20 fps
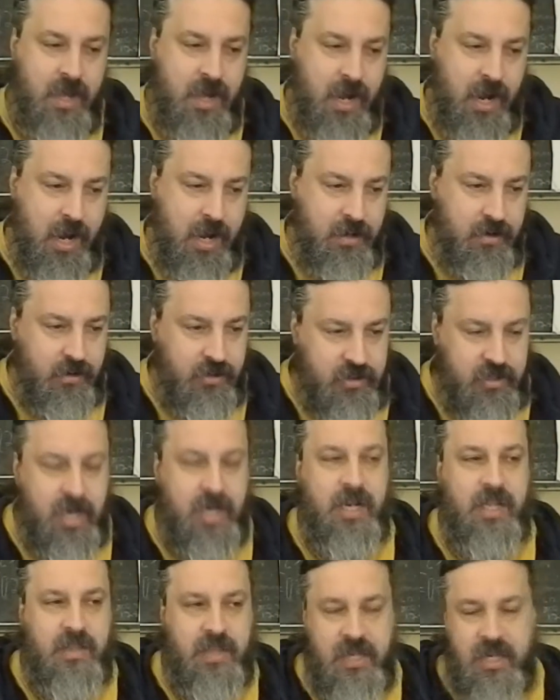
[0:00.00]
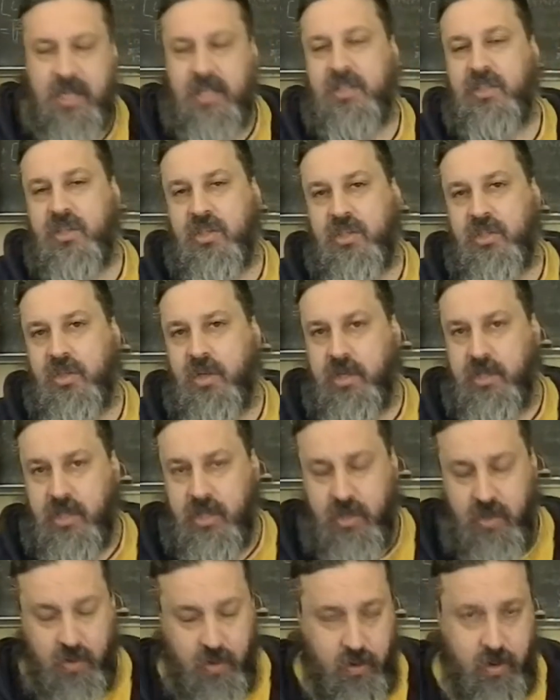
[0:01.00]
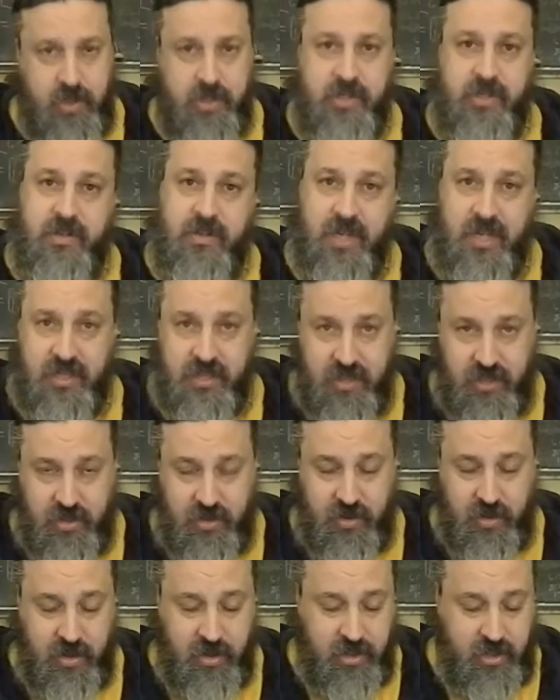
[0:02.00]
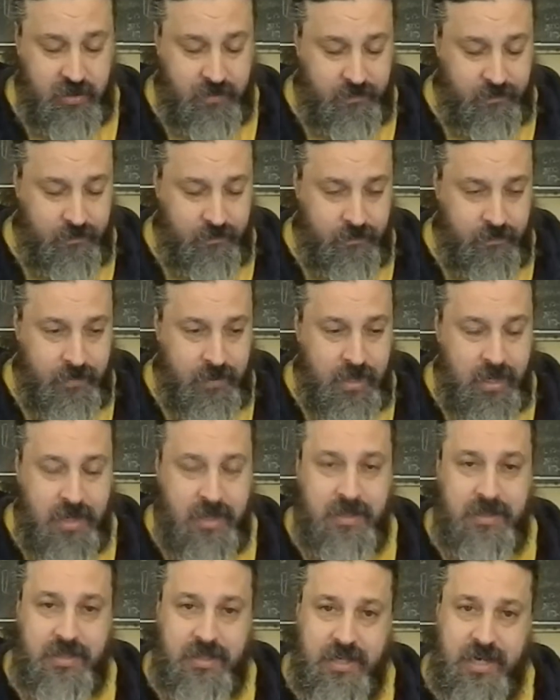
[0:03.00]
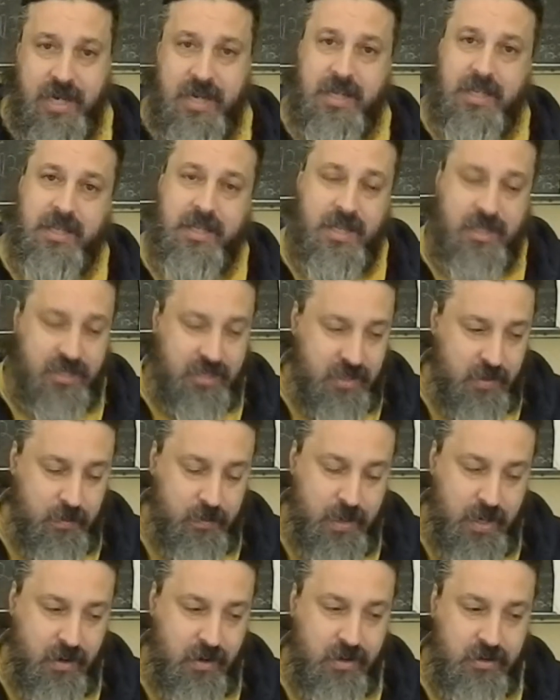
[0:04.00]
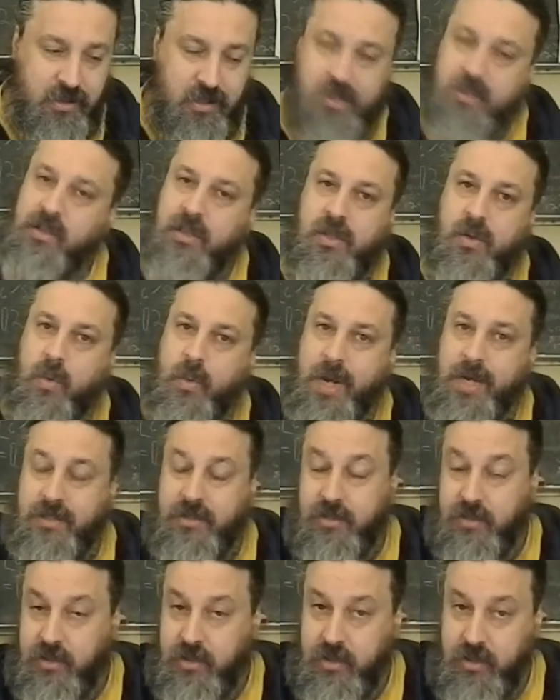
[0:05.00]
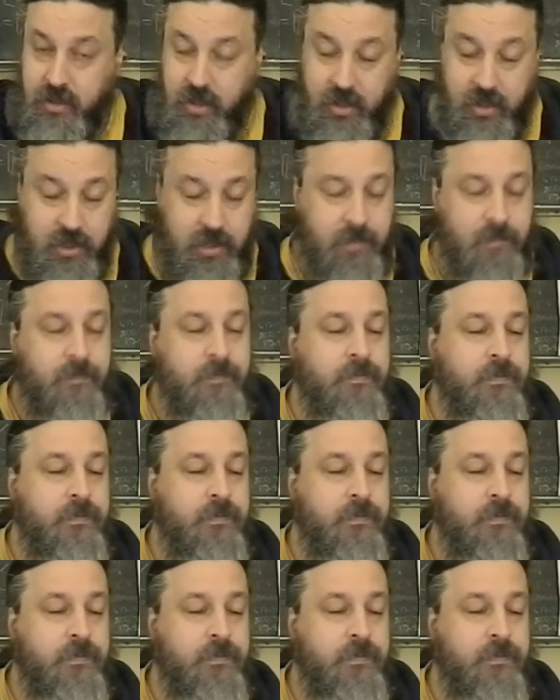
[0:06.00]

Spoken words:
Understanding the Eastern church and the origins of the Eastern church, and seeing its comparison to the Western church,